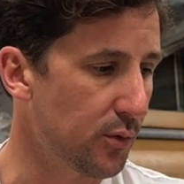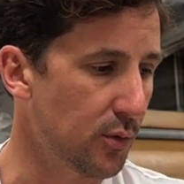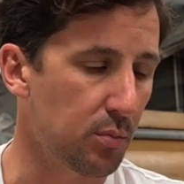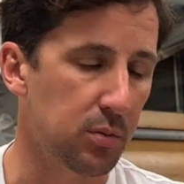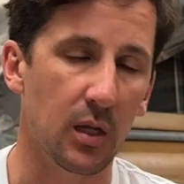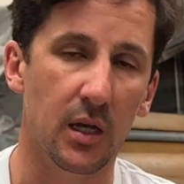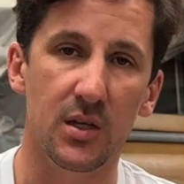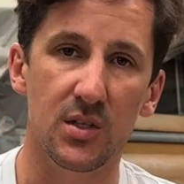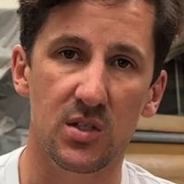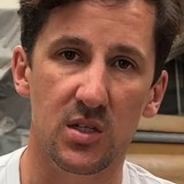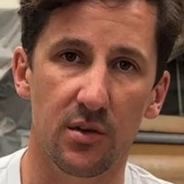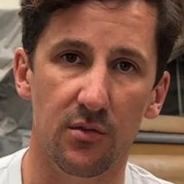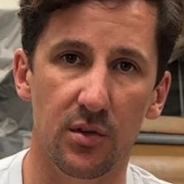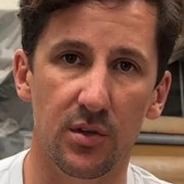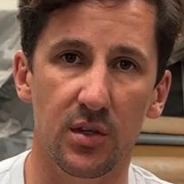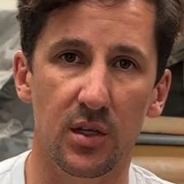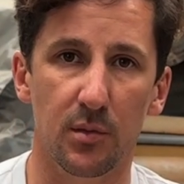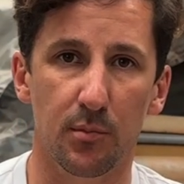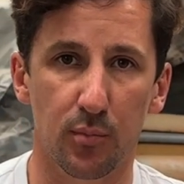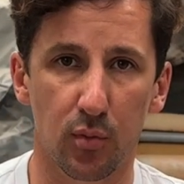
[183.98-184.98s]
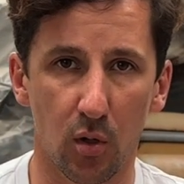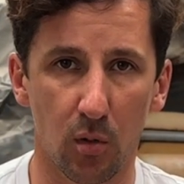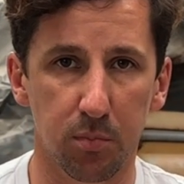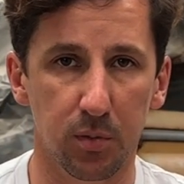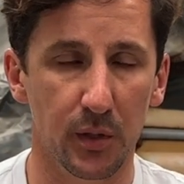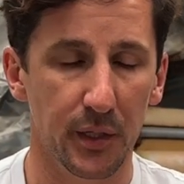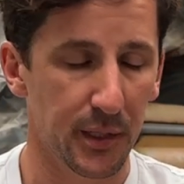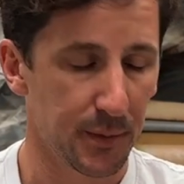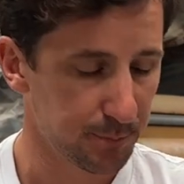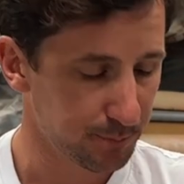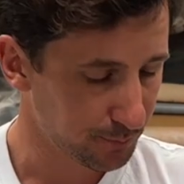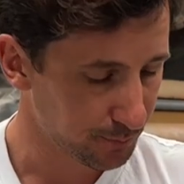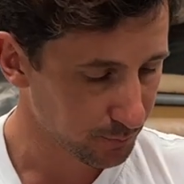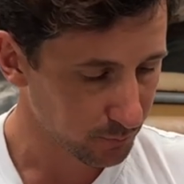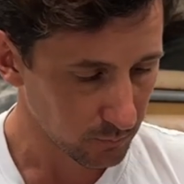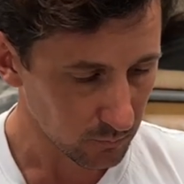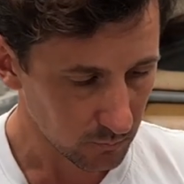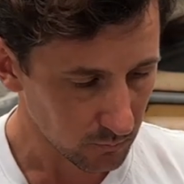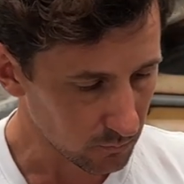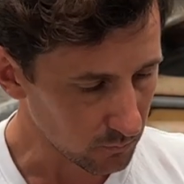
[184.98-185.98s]
replaced everything properly,
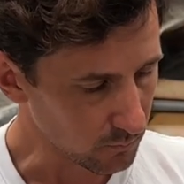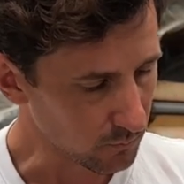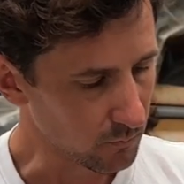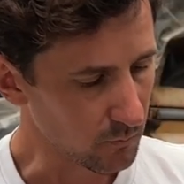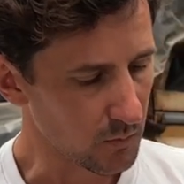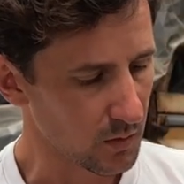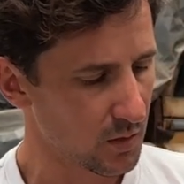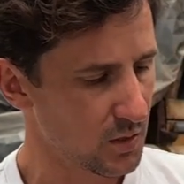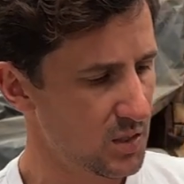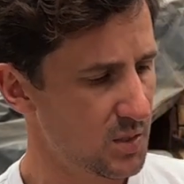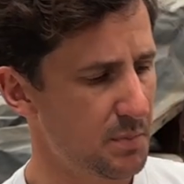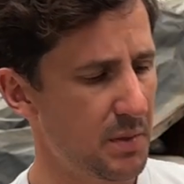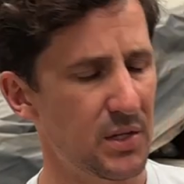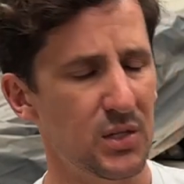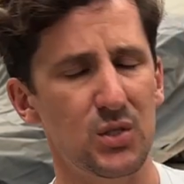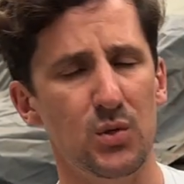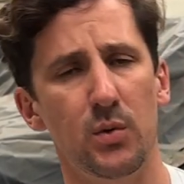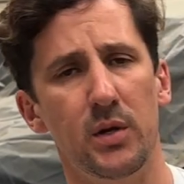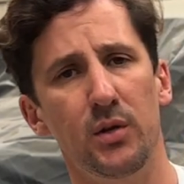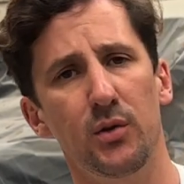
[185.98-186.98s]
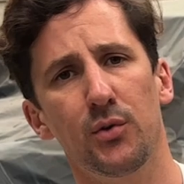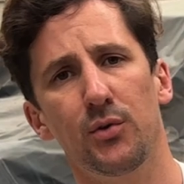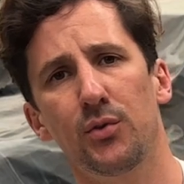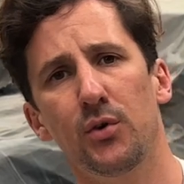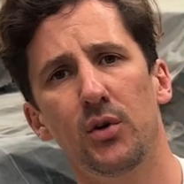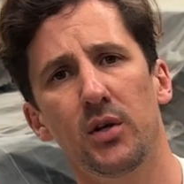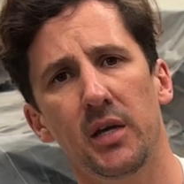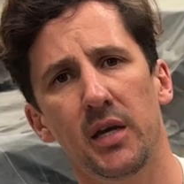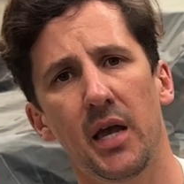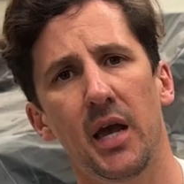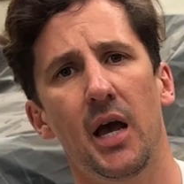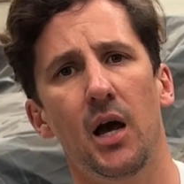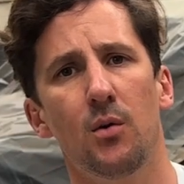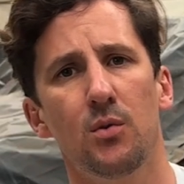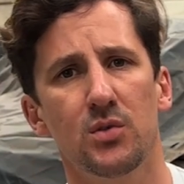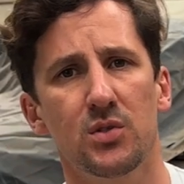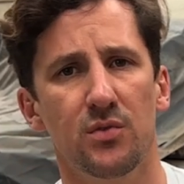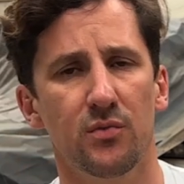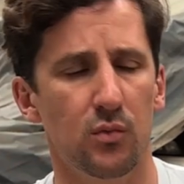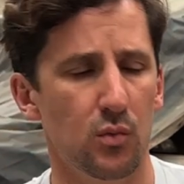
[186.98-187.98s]
spent 20 or 30
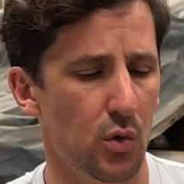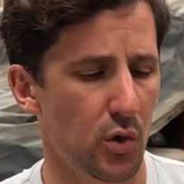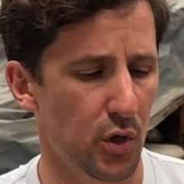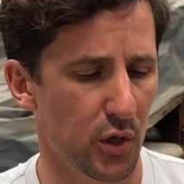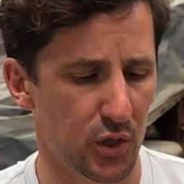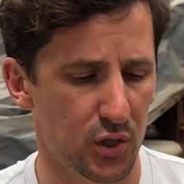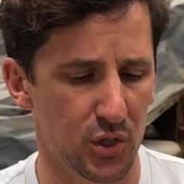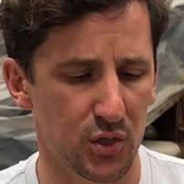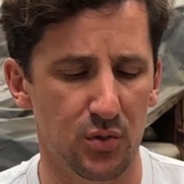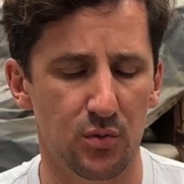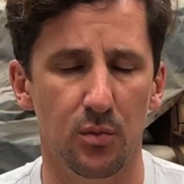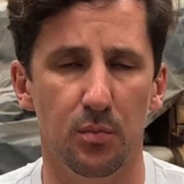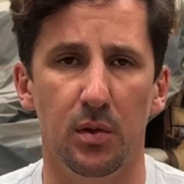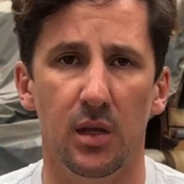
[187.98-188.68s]
hours of work just